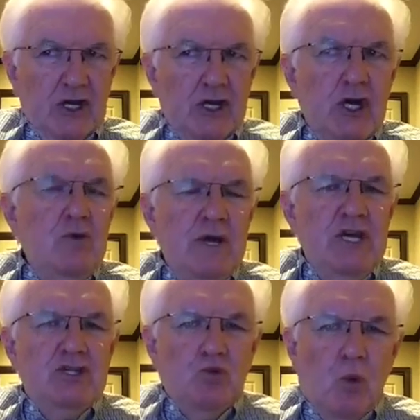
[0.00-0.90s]
to do
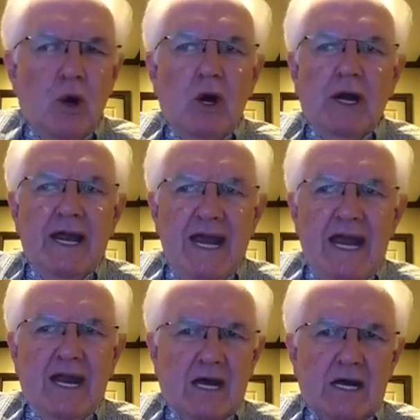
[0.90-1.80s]
His work
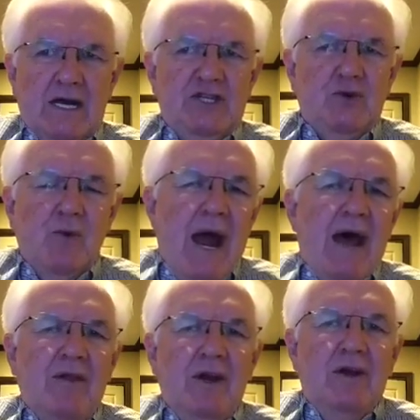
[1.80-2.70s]
in us
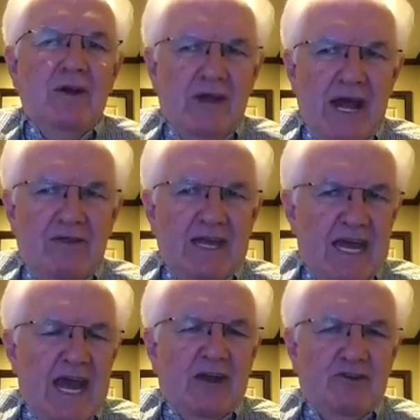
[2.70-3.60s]
rather than
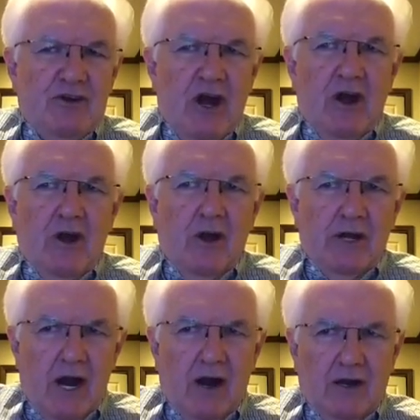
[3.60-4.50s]
the external
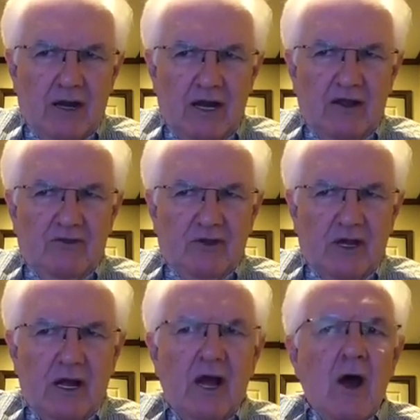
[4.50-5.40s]
darkness
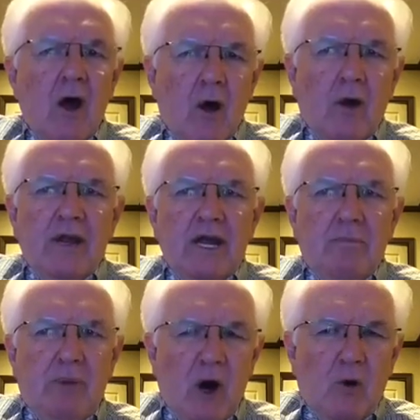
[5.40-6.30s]
or the
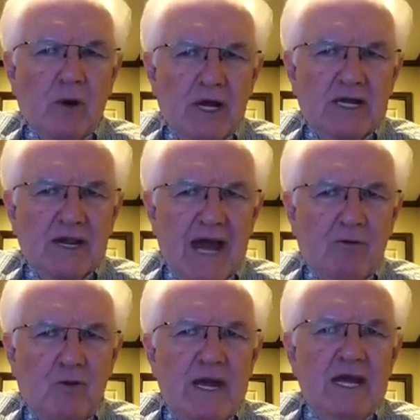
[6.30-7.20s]
opponent that
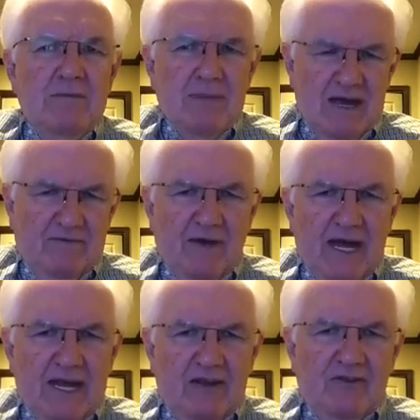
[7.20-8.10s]
we may
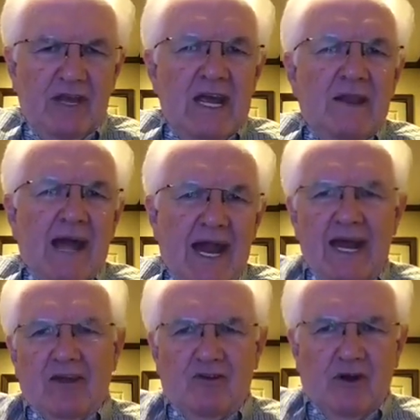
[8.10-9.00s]
face in that
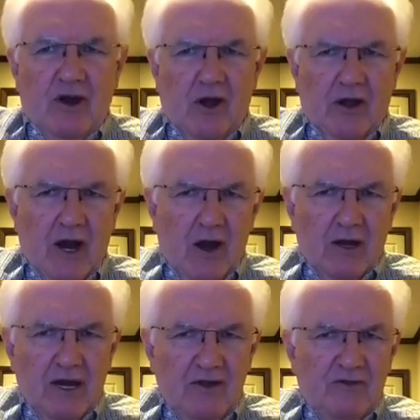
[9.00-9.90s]
external
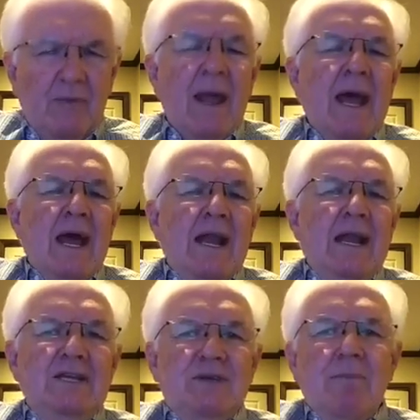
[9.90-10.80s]
darkness.
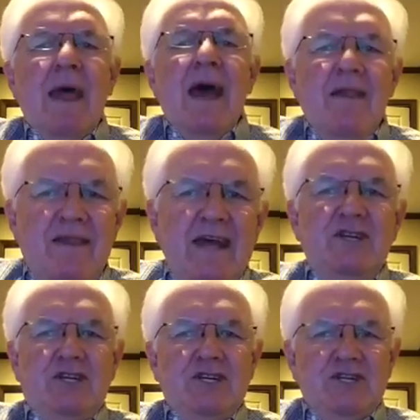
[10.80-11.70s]
Listen,
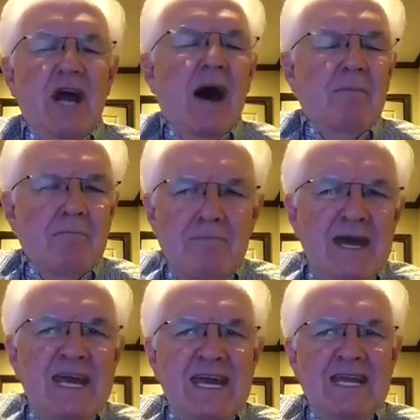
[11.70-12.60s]
this does not
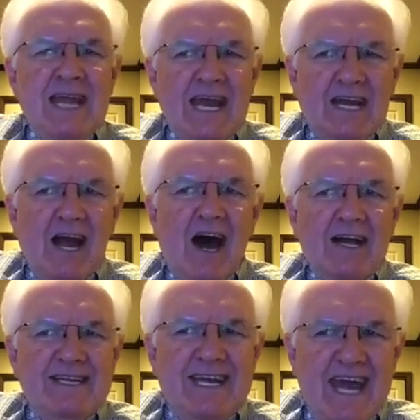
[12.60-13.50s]
mean that
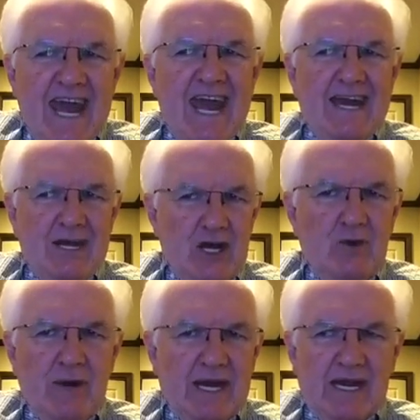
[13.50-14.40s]
God can't
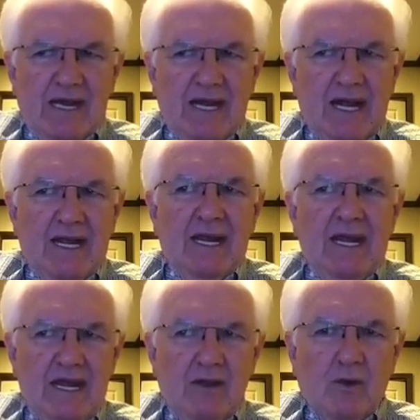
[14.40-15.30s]
do anything
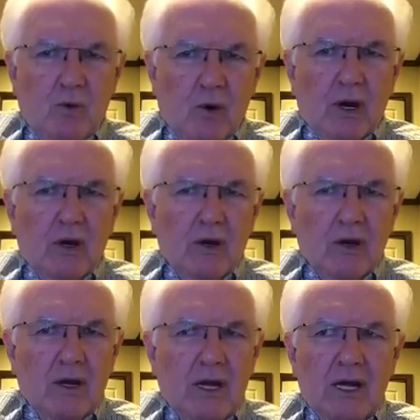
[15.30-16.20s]
in the
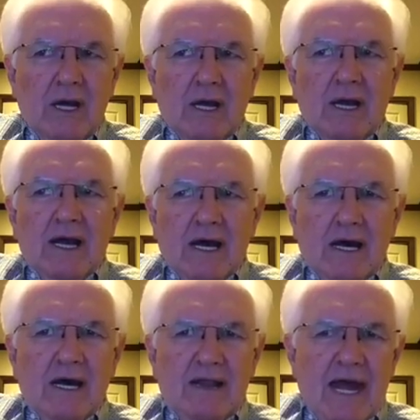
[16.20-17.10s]
world
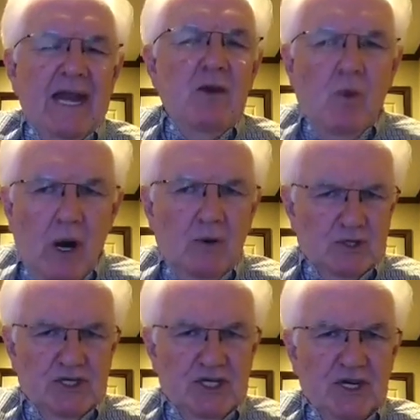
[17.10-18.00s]
that He
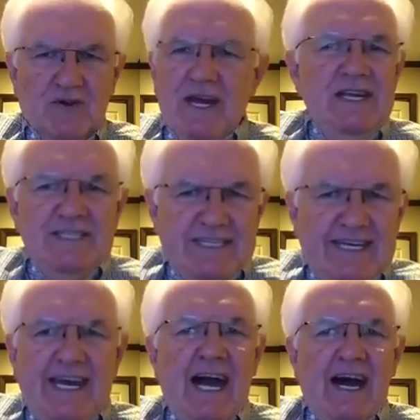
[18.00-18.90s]
wants to. He's
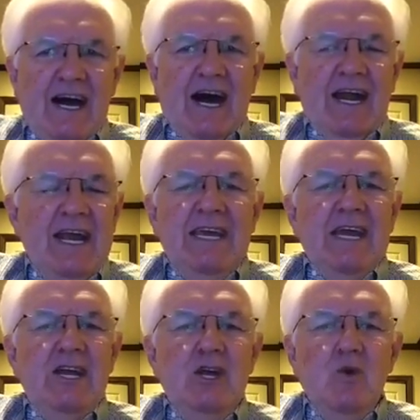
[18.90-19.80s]
God. He
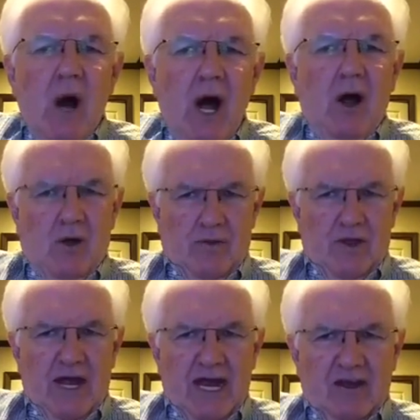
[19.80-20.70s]
can do all
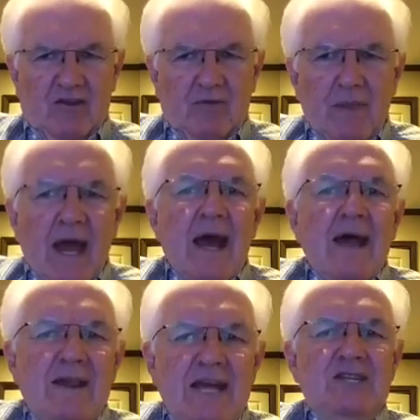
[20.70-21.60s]
things.
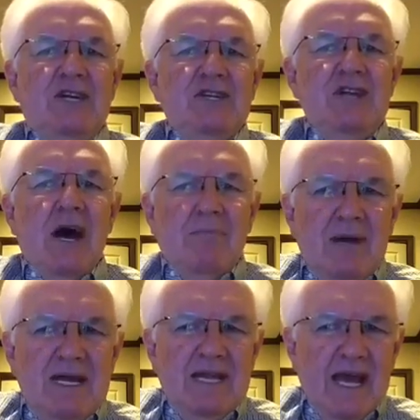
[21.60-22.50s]
This does not
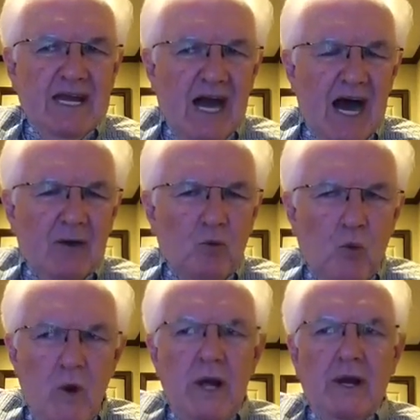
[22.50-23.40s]
mean that
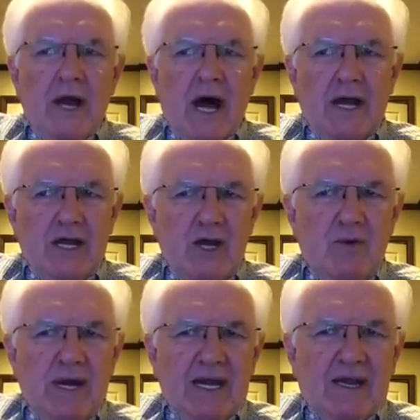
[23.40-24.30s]
God will not
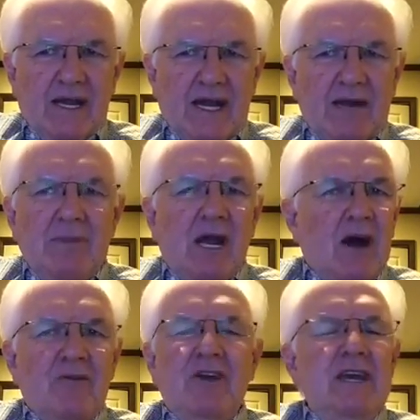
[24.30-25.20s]
do anything,
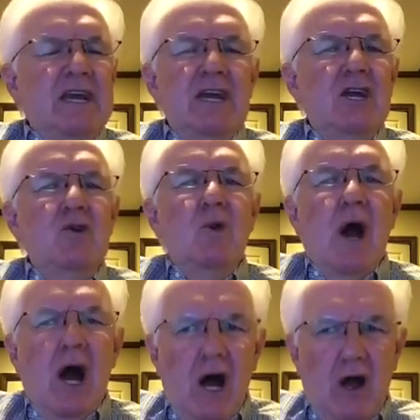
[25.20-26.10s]
because He can do
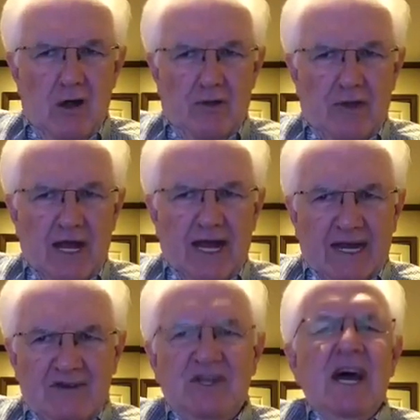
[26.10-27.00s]
all
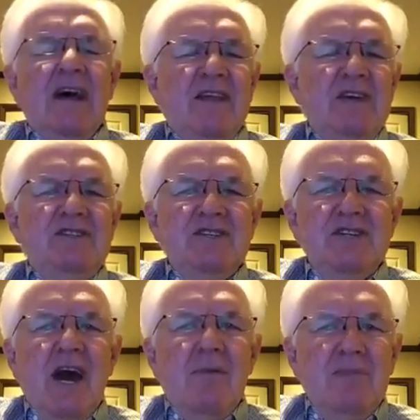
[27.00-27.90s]
things. This does
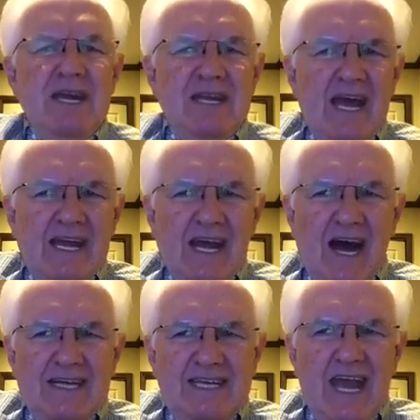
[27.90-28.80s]
not mean that
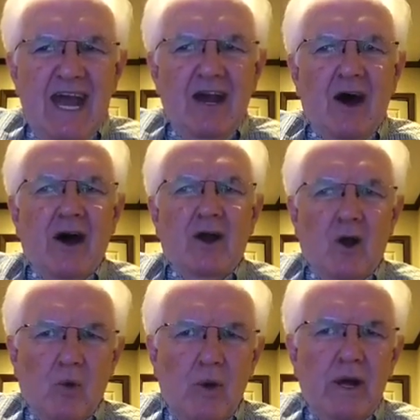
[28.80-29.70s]
God cannot
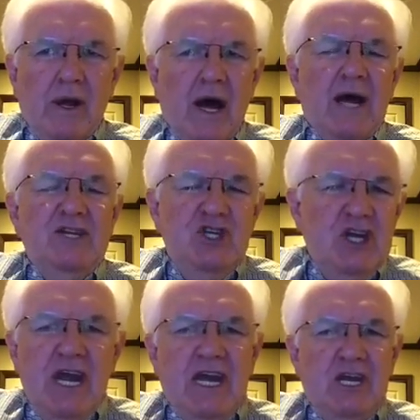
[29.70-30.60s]
or will not
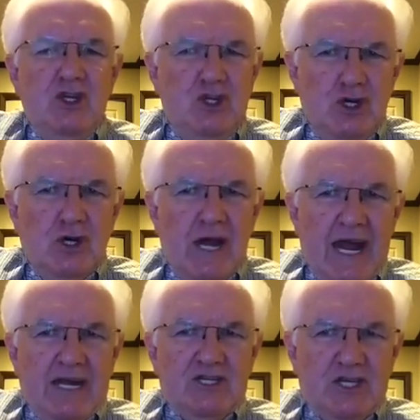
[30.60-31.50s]
change your
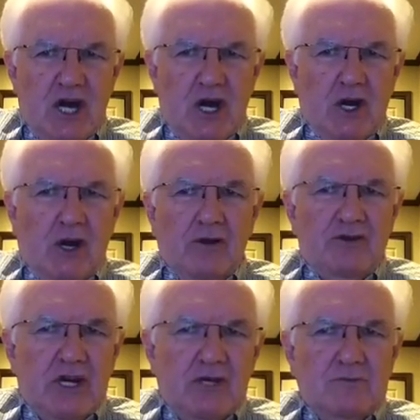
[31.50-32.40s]
external
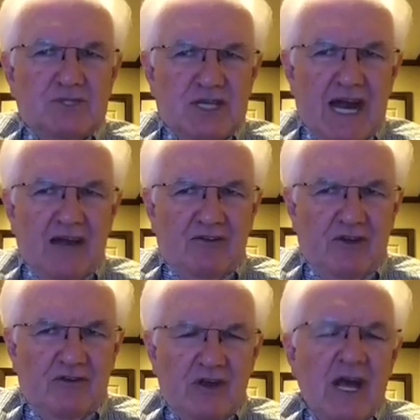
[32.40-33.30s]

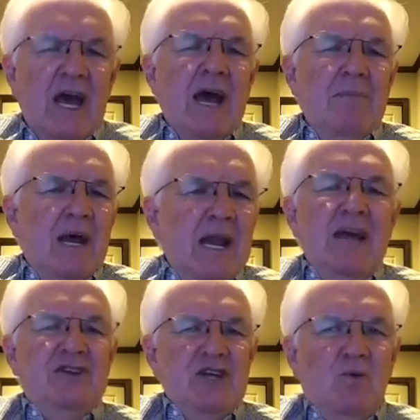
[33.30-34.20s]
circumstances. But
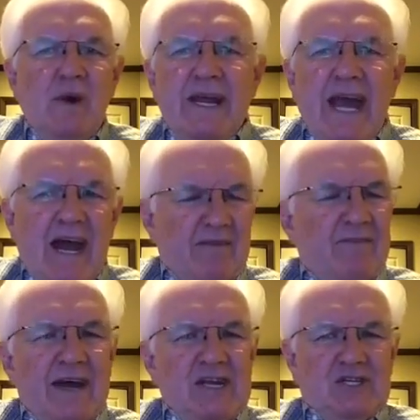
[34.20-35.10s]
listen, we got to
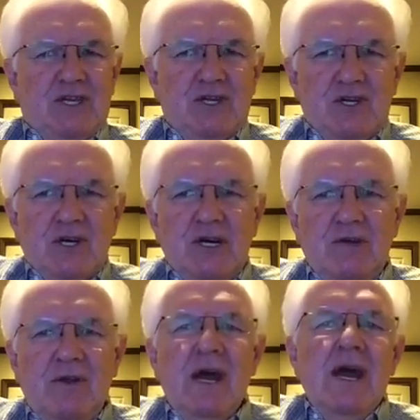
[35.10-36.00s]
face the
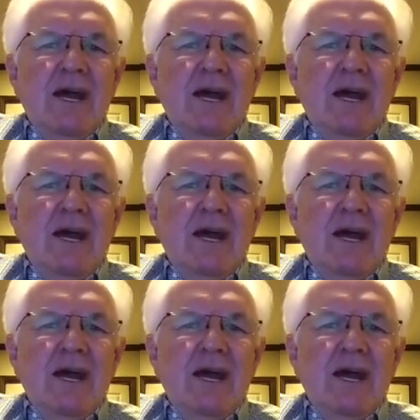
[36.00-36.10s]
truth.